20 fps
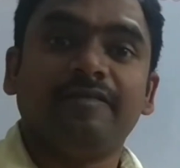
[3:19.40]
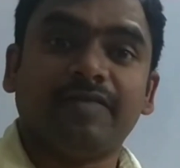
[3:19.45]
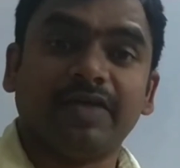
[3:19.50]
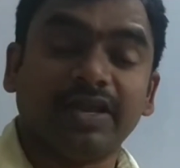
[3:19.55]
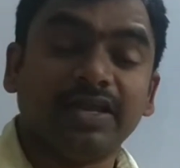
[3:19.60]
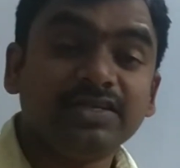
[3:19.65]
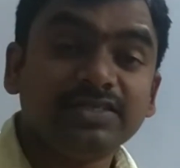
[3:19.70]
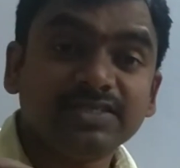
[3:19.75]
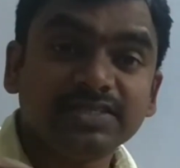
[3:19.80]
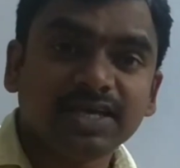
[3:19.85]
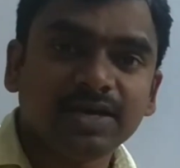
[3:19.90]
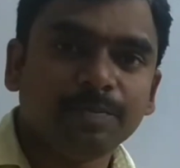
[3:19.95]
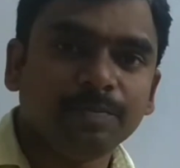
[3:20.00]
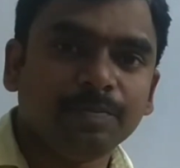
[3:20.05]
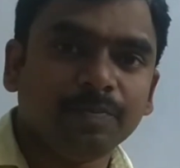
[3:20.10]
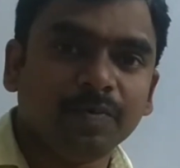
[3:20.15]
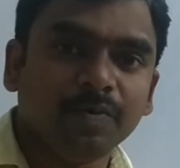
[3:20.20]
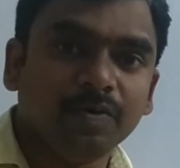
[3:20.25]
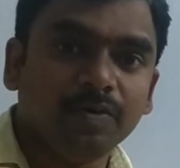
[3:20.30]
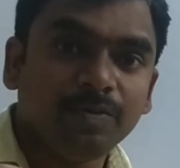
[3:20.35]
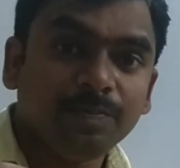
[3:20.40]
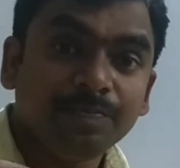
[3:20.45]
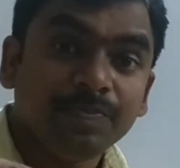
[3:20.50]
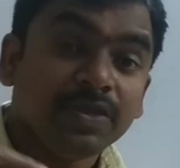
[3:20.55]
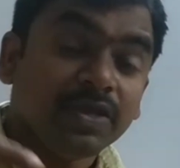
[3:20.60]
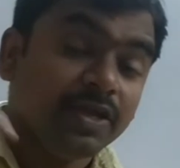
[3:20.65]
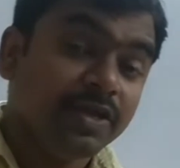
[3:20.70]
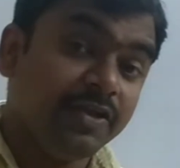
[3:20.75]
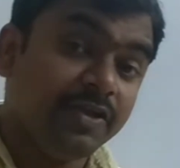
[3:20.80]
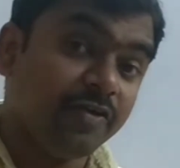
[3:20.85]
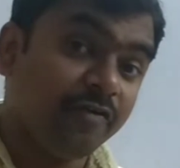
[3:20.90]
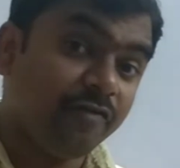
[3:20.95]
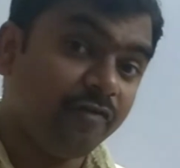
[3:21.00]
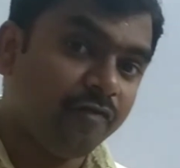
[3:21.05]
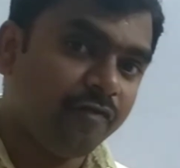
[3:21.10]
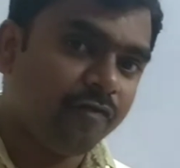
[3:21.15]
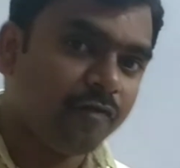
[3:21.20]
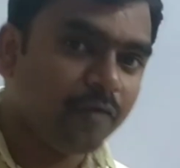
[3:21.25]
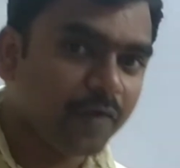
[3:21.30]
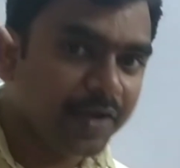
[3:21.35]
For example,
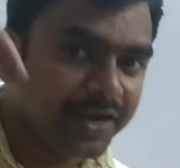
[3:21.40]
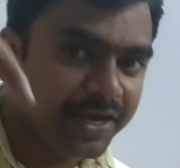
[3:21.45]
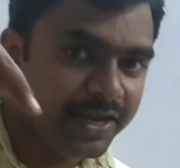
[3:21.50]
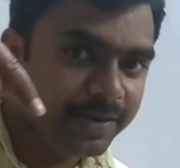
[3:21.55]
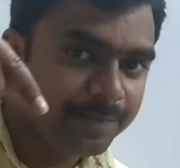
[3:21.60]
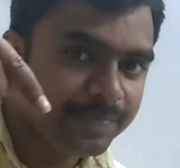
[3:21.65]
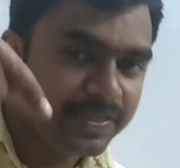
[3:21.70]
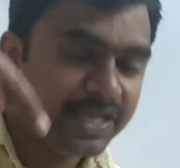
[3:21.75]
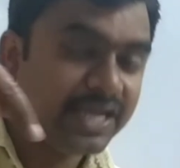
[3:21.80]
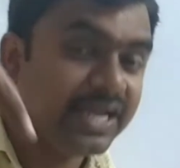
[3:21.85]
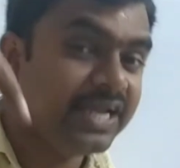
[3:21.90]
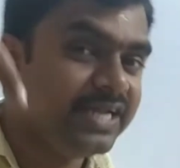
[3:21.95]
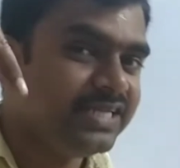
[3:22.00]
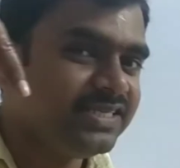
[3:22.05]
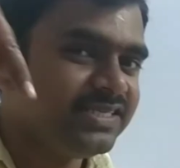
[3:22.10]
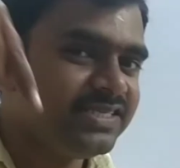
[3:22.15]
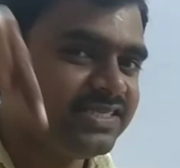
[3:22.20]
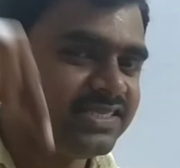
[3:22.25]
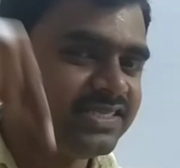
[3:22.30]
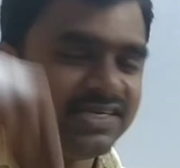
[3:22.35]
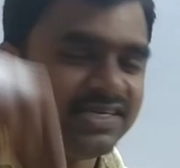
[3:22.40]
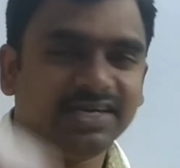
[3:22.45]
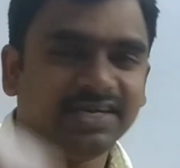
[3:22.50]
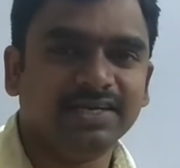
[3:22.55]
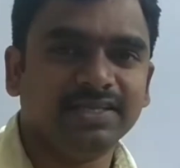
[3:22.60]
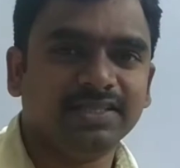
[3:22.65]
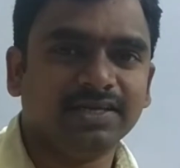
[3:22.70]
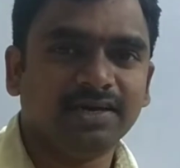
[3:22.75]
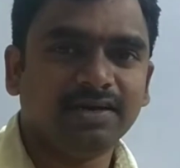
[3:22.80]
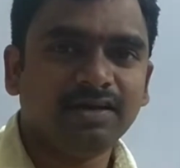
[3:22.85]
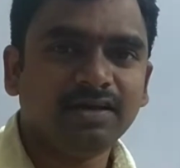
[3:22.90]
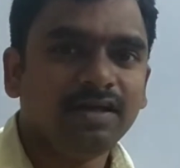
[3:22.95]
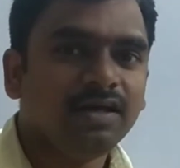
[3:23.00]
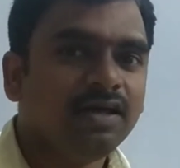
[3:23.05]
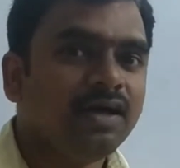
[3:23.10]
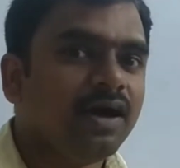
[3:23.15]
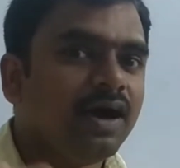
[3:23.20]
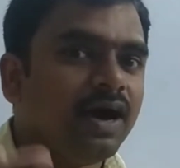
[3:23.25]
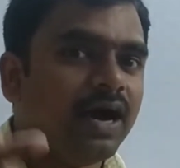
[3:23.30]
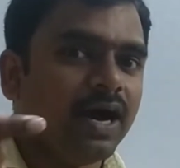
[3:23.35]
if we incident the
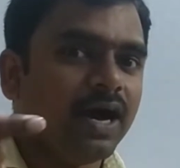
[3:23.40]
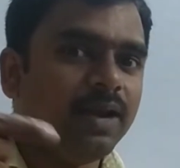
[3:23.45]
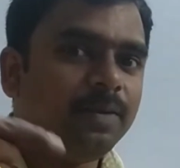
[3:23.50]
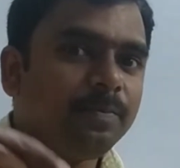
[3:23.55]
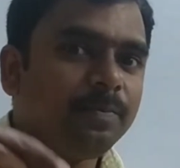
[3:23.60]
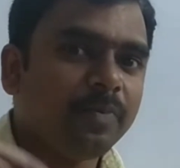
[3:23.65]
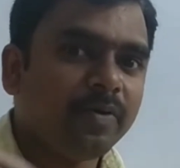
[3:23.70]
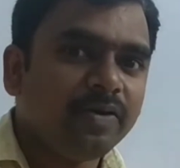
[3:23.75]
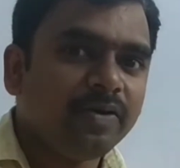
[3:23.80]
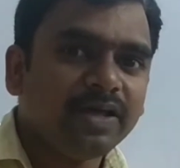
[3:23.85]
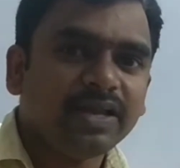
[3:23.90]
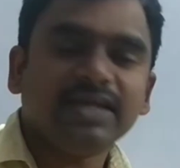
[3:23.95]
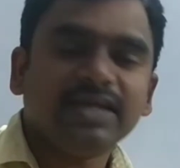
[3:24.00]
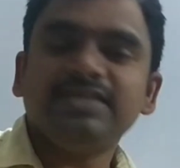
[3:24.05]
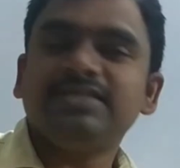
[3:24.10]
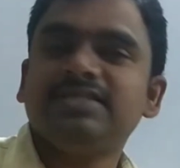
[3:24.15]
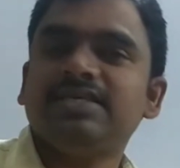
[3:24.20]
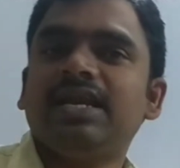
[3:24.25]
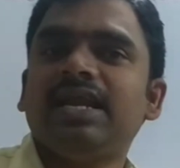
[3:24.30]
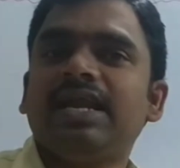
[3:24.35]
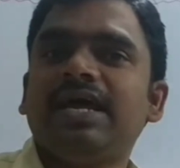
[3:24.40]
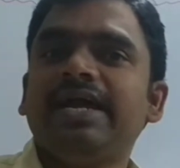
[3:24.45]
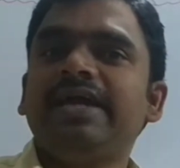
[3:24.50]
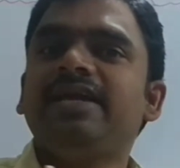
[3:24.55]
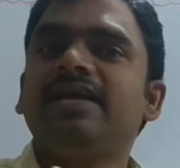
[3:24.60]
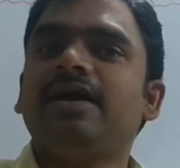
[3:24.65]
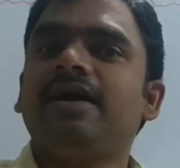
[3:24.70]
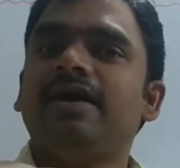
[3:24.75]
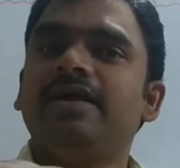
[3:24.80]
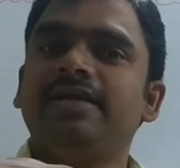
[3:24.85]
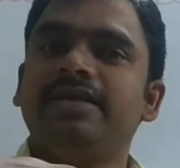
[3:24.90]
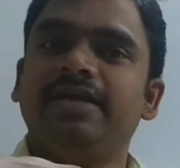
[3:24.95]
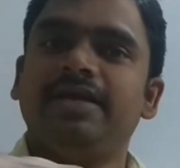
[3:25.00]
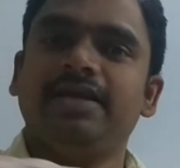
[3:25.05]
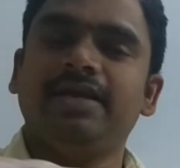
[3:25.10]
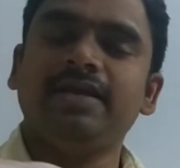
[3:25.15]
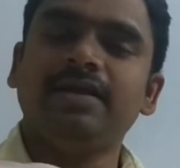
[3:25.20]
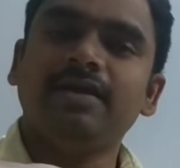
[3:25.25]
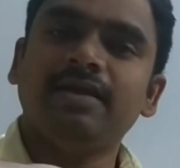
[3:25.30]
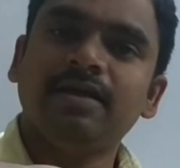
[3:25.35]
unpolarized light on
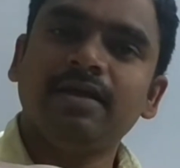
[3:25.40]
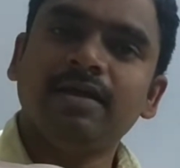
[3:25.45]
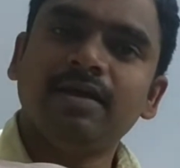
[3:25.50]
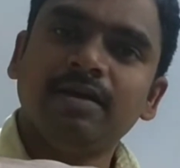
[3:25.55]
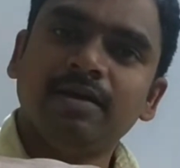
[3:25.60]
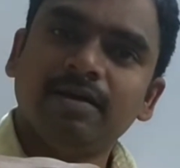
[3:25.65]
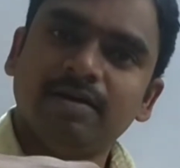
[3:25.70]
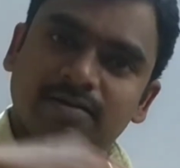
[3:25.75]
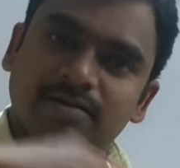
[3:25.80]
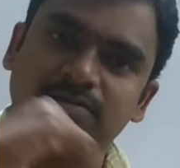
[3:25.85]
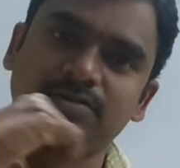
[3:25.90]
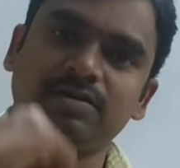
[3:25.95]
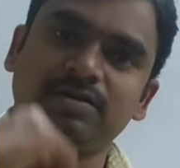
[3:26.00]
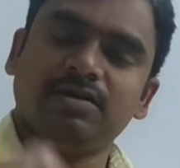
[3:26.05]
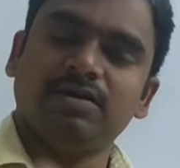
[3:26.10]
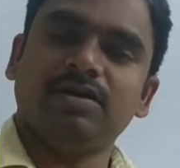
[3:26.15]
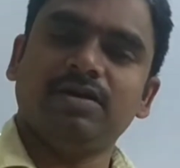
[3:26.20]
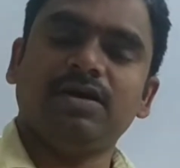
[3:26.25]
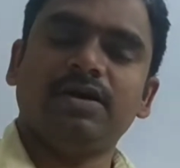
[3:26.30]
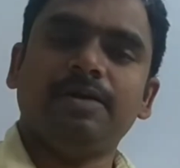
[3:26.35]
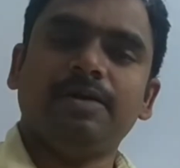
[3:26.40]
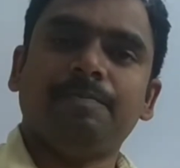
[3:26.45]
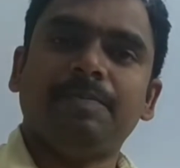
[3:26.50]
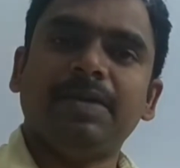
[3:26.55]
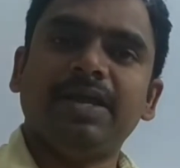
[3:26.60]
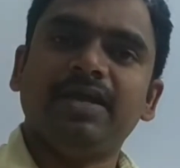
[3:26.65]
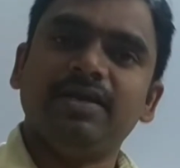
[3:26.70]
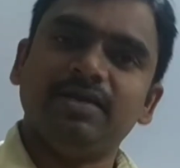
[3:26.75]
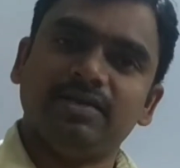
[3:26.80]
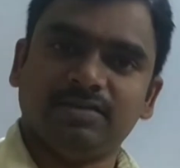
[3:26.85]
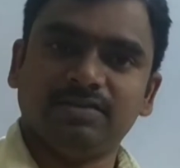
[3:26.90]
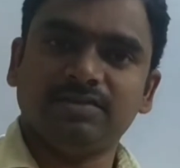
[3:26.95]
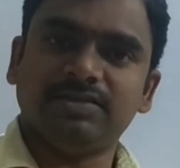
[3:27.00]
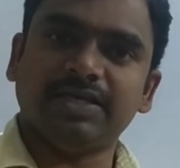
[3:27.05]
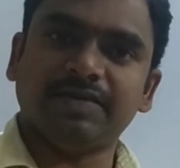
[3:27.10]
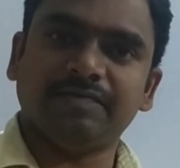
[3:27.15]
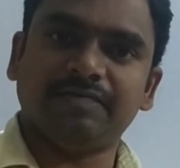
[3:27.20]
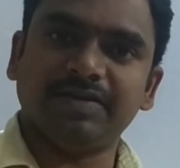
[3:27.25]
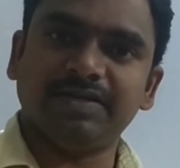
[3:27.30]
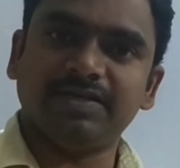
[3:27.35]
a uh, plane
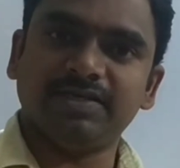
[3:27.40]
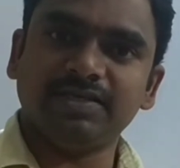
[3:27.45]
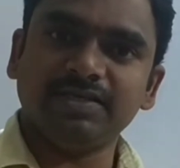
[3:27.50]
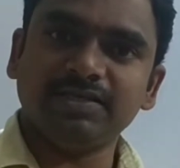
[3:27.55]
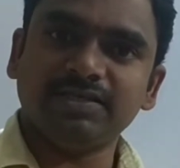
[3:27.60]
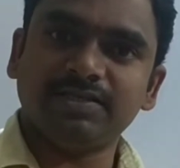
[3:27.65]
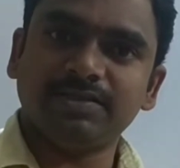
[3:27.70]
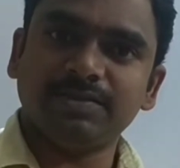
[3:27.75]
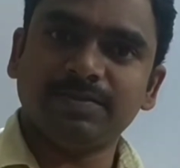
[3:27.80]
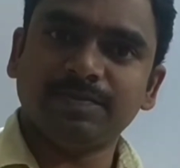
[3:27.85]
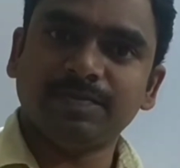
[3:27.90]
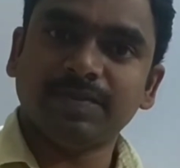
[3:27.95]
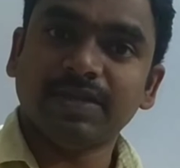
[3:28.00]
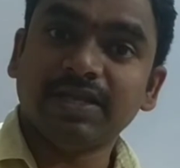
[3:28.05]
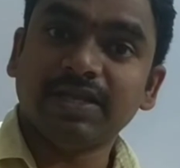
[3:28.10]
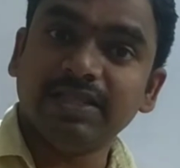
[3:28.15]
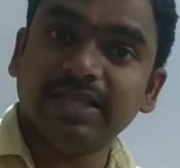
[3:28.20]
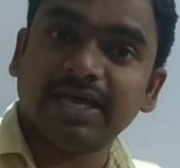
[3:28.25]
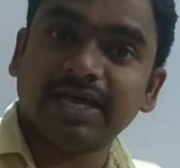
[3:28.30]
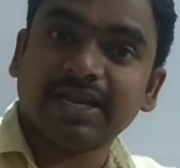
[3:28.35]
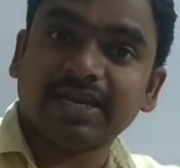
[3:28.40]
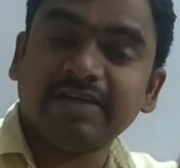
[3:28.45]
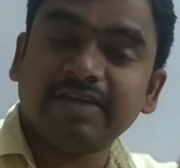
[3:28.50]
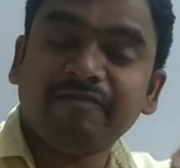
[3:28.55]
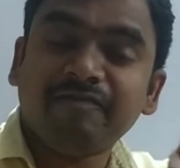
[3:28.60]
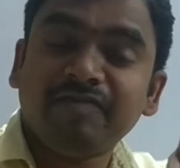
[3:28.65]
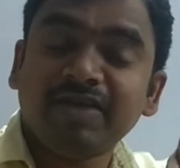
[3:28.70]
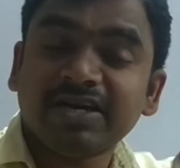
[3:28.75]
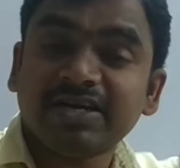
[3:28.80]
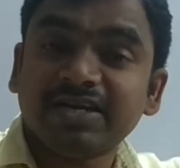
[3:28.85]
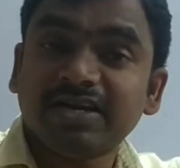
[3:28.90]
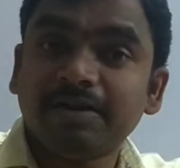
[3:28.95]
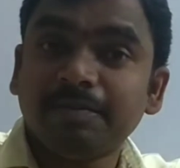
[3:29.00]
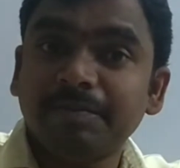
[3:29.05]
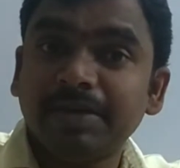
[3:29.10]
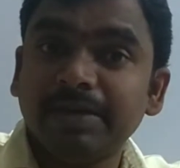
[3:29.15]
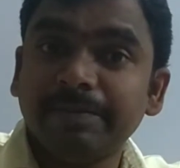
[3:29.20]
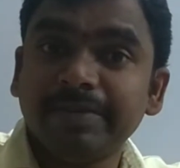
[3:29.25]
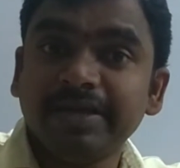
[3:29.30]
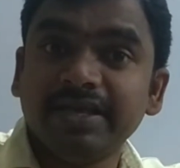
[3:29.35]
surfaces, the
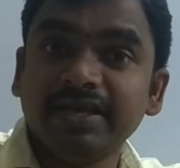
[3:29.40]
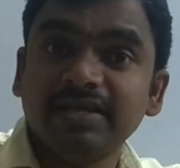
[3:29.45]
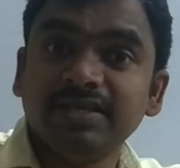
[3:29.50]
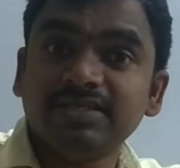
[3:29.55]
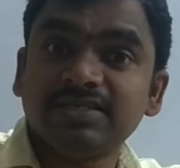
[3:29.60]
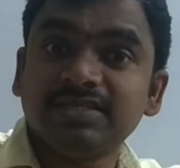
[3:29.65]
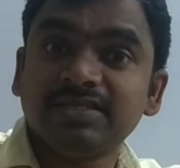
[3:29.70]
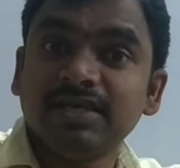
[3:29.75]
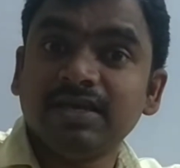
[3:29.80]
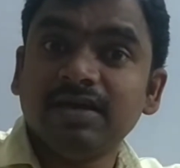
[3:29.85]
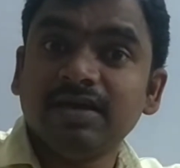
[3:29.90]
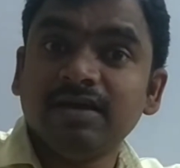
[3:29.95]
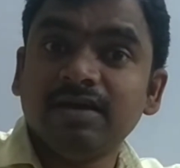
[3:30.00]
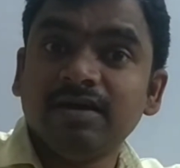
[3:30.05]
reflected beam is